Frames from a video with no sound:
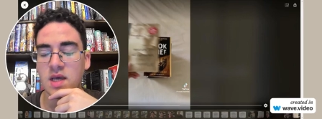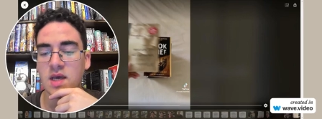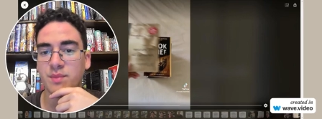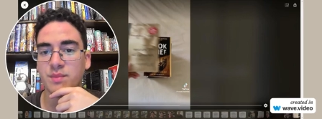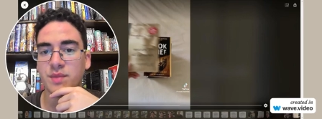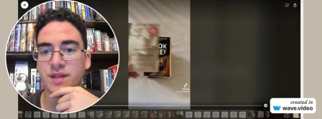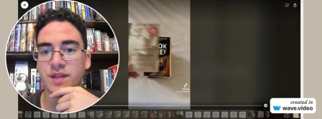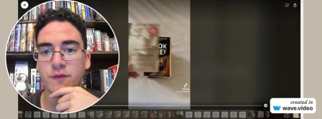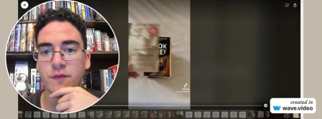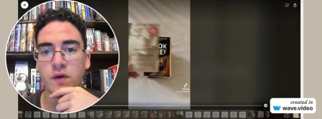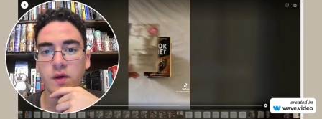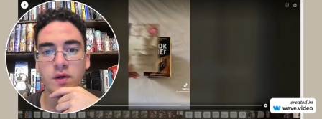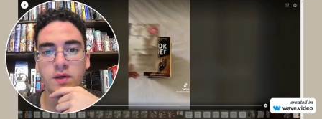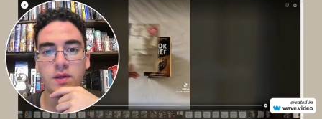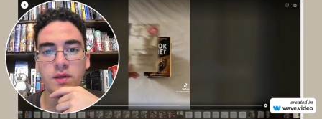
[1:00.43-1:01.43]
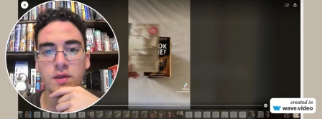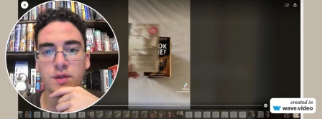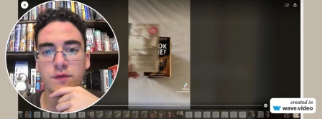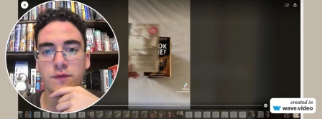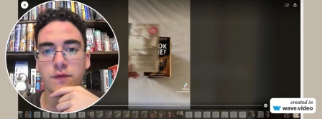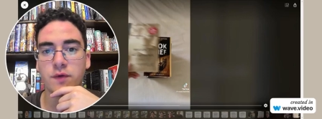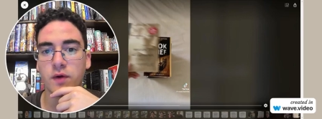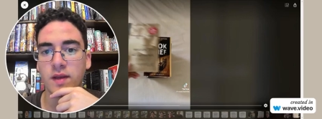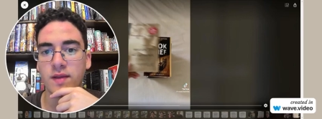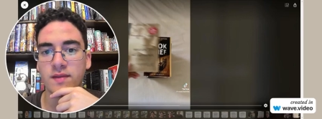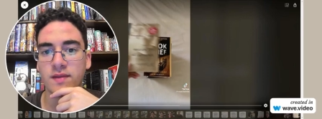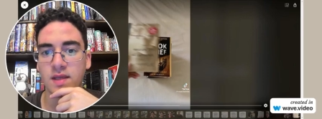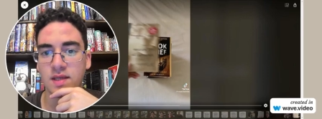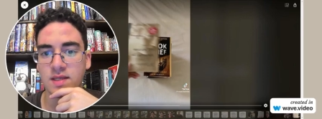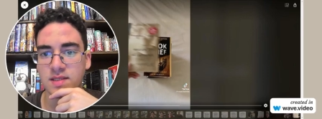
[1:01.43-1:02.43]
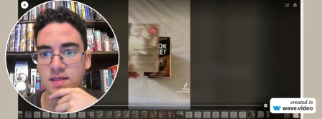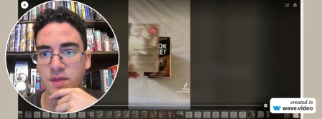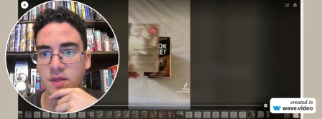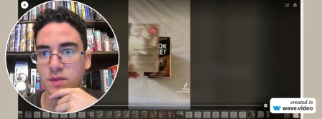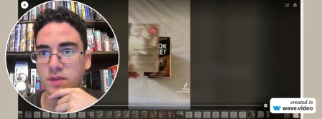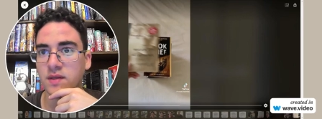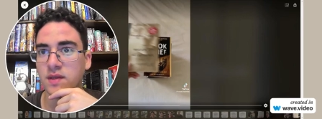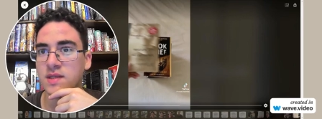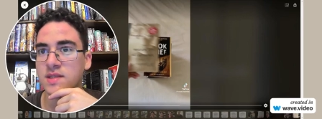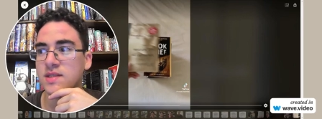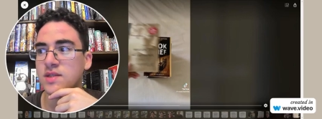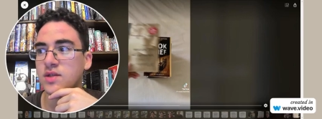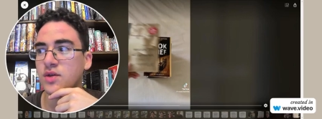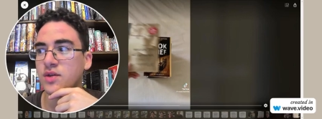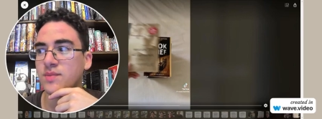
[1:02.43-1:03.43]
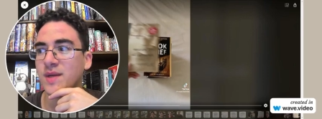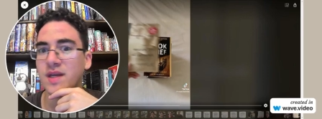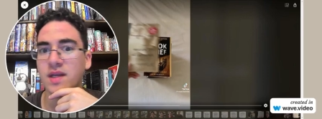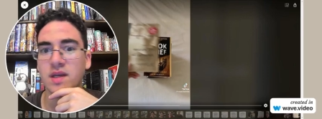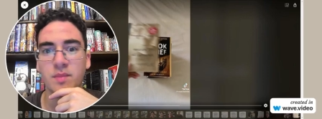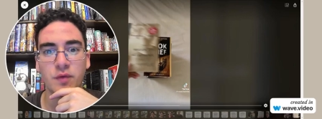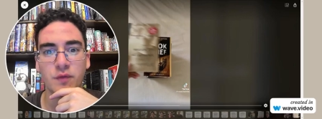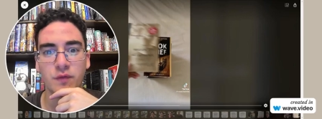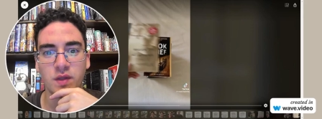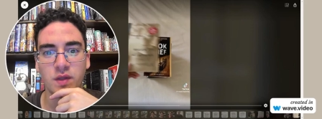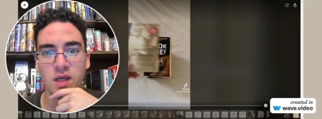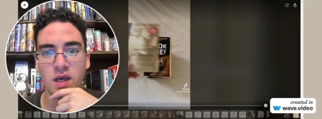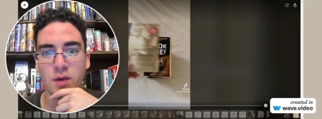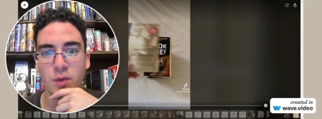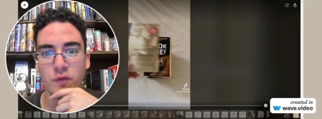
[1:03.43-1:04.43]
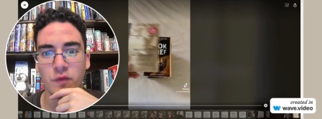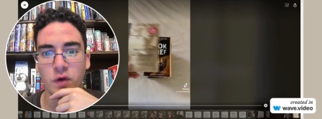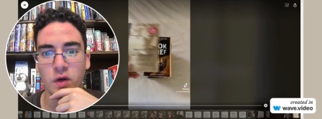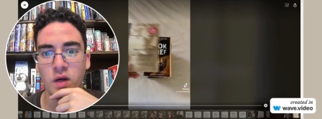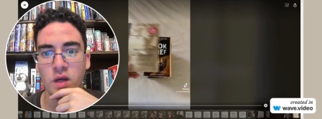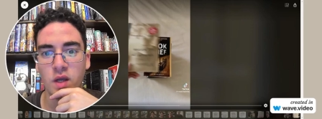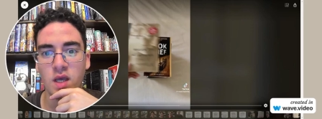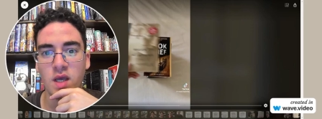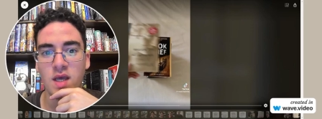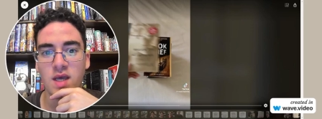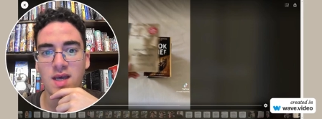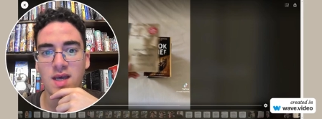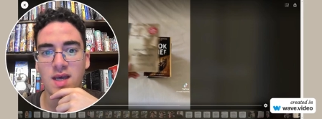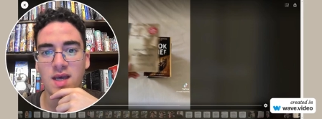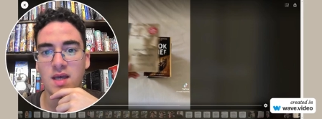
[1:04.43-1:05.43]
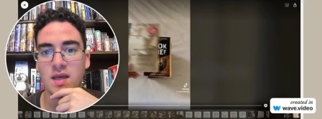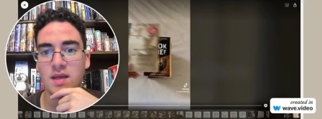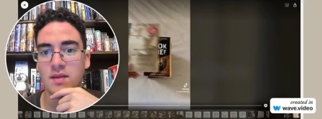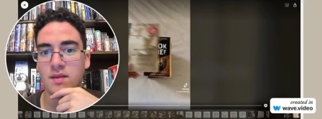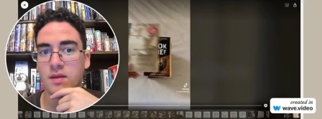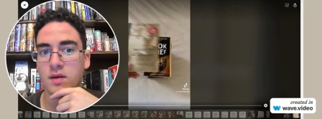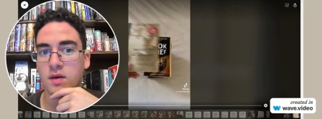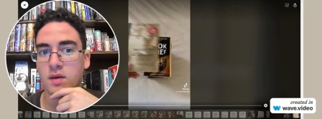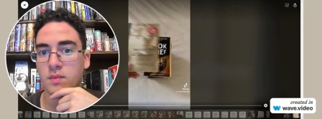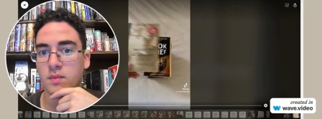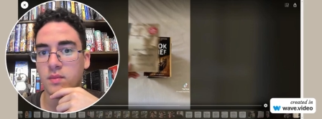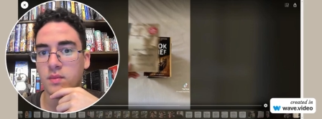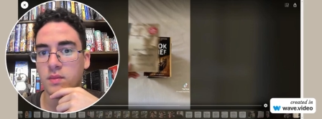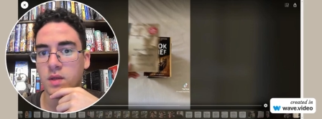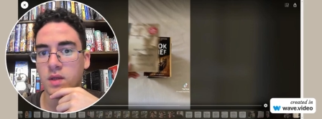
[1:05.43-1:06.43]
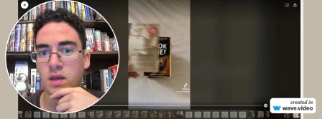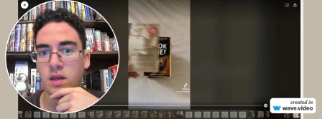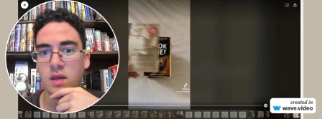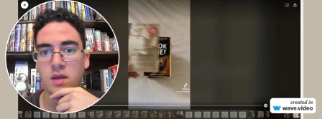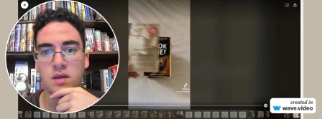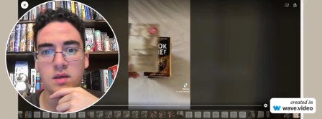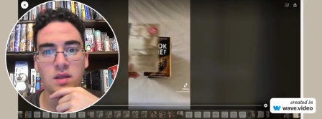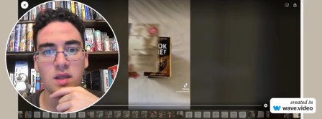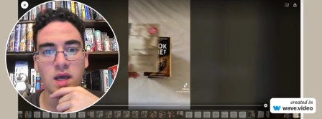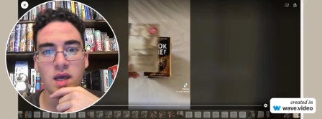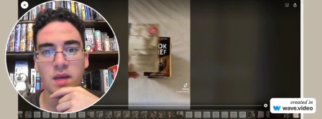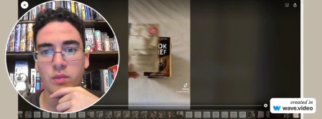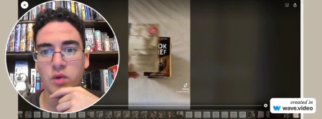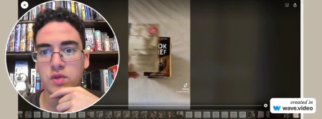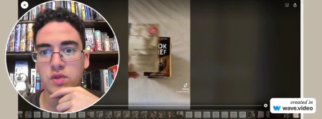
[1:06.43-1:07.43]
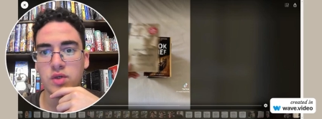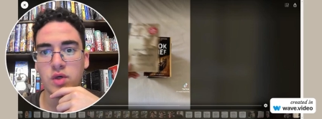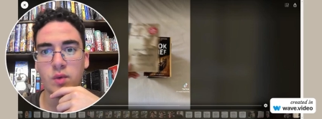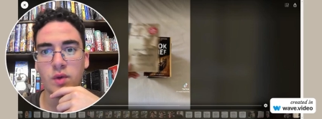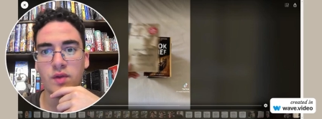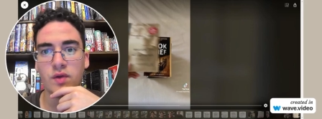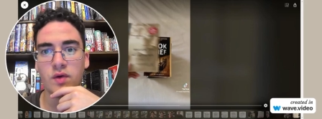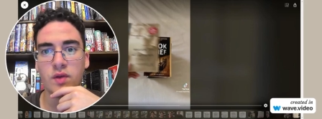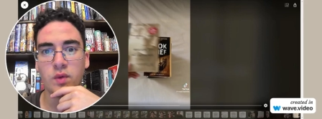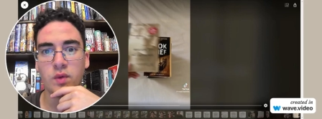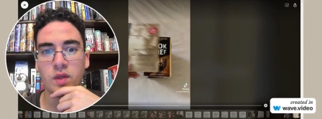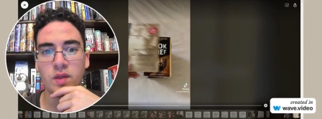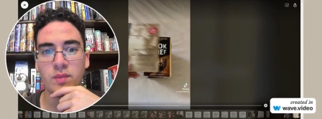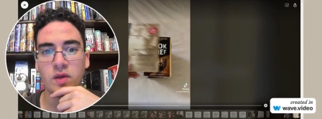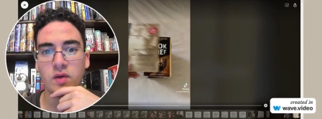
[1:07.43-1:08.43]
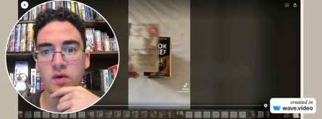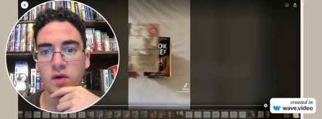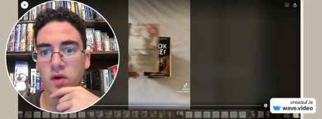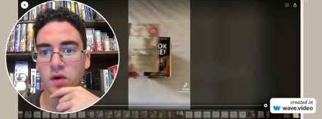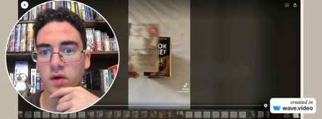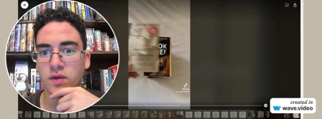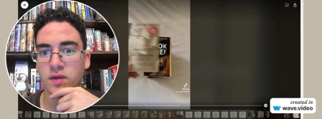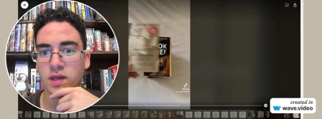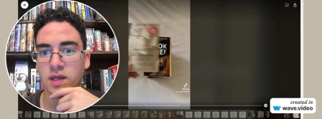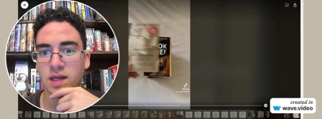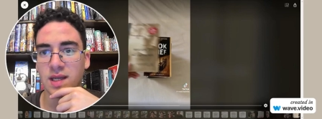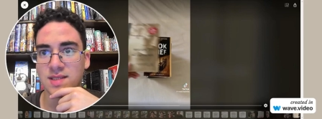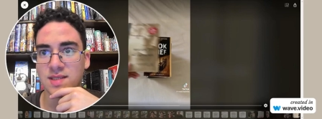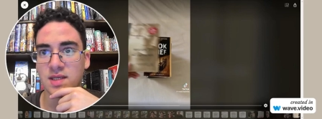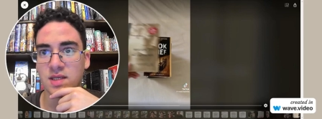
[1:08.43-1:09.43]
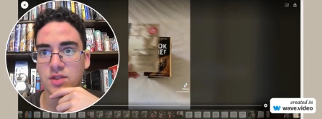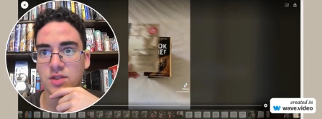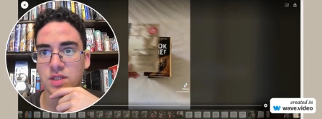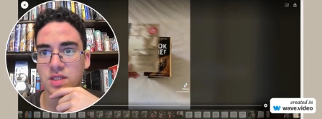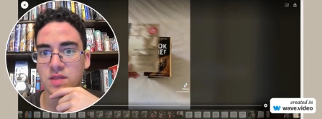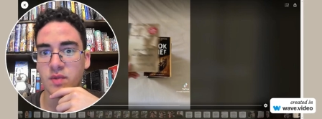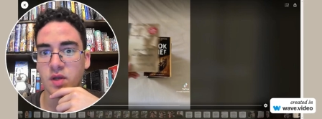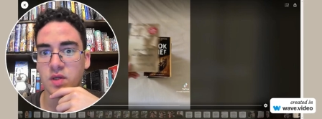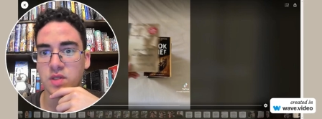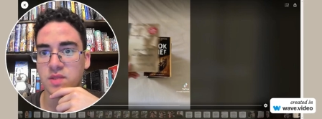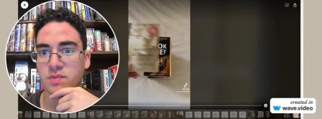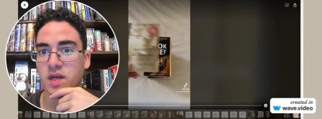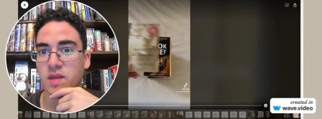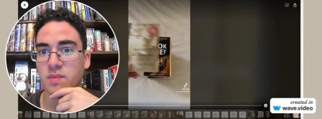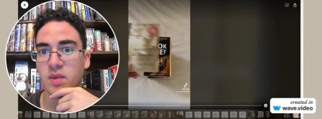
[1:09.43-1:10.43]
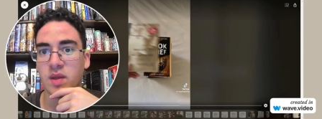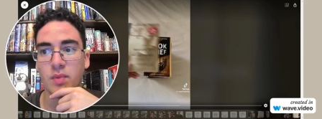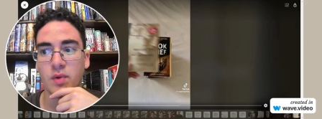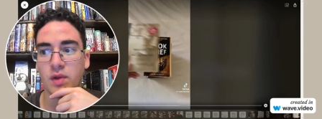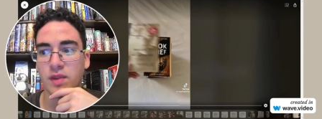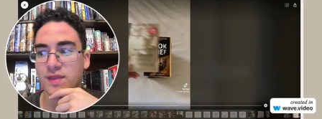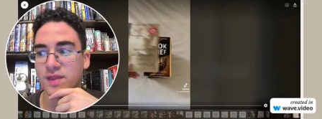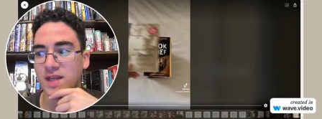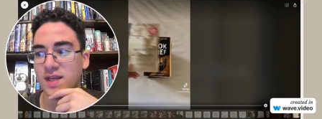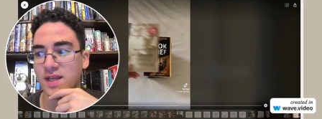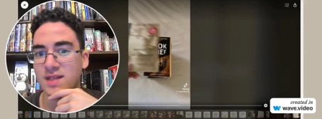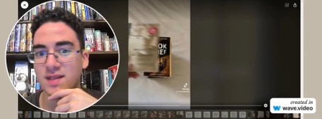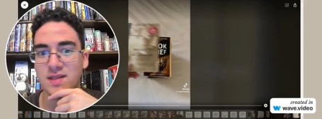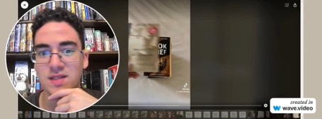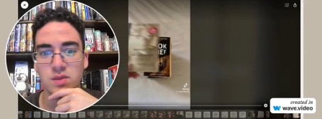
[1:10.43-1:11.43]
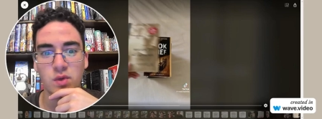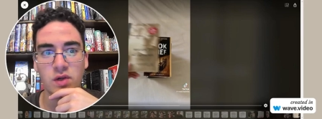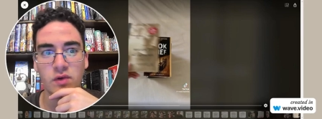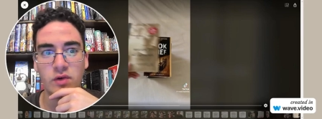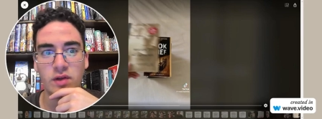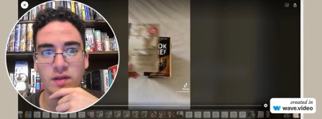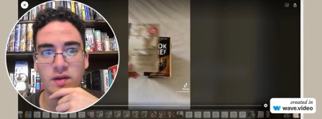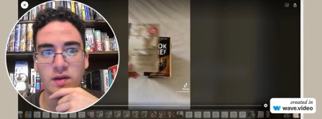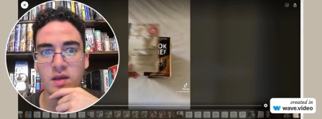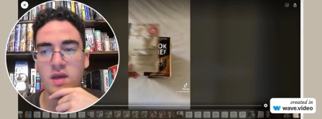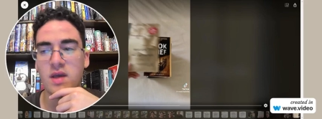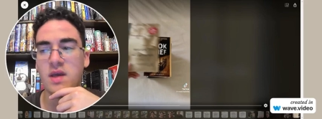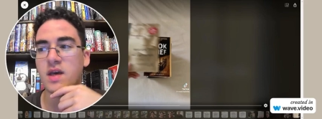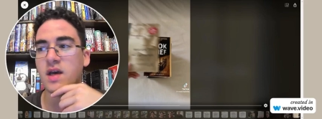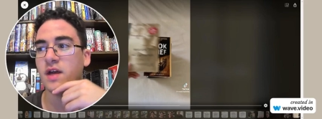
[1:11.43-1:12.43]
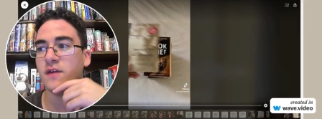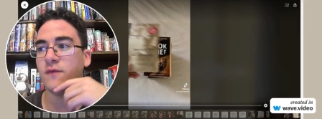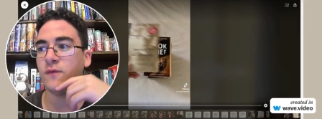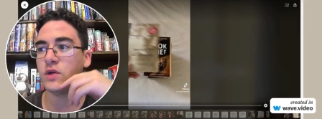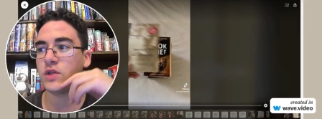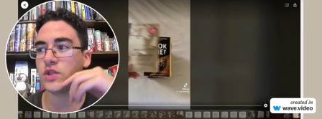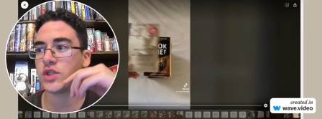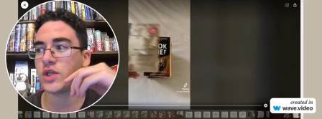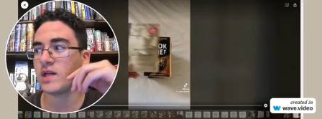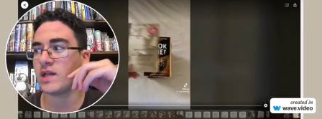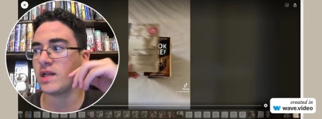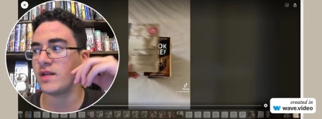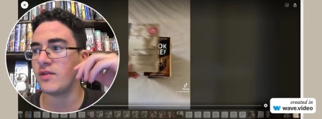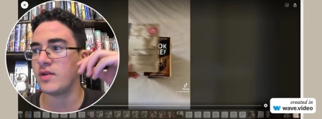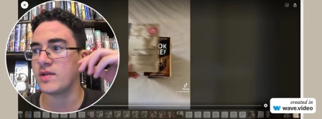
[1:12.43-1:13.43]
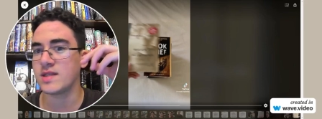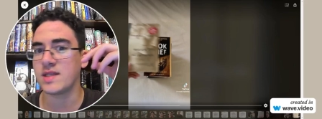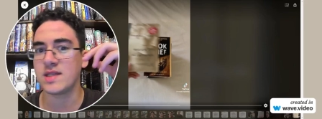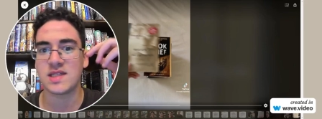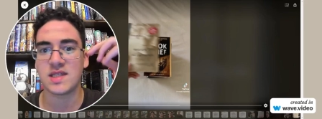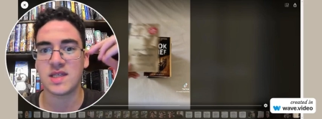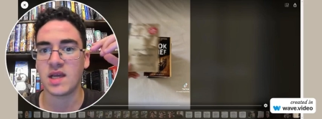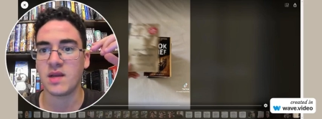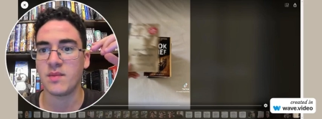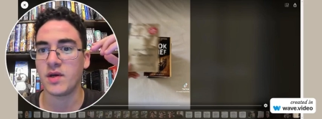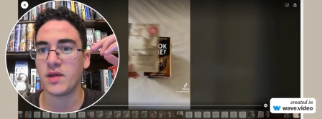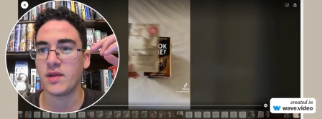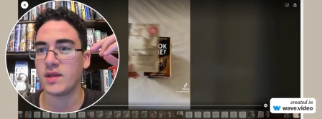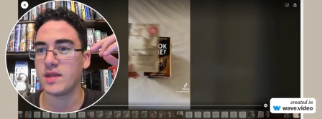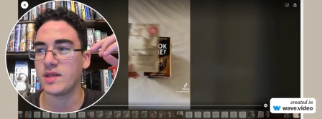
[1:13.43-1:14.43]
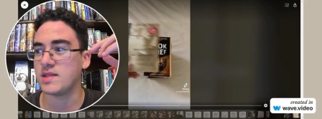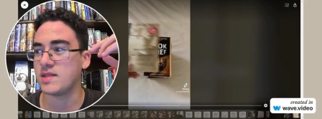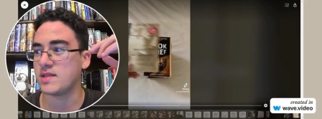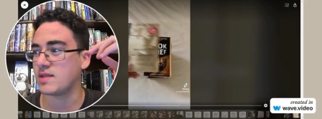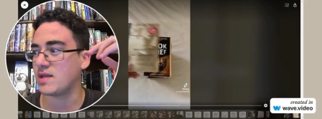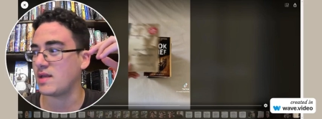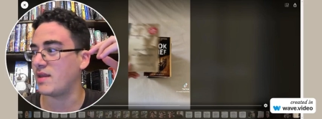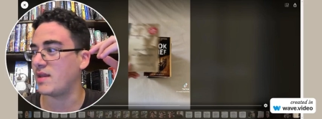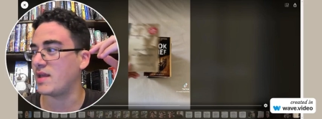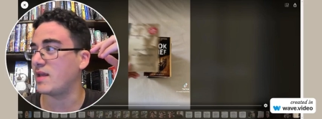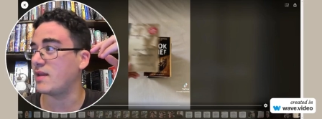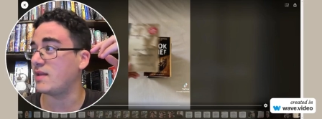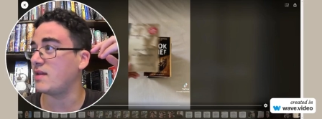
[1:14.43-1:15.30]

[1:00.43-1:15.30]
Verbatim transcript: but I've heard a lot of great things about it. It's not my cup of tea, however, and um, yeah, I'm not sure whether it will be regarded a classic just because many people think it is well written. Unfortunately, there is the stigma that is that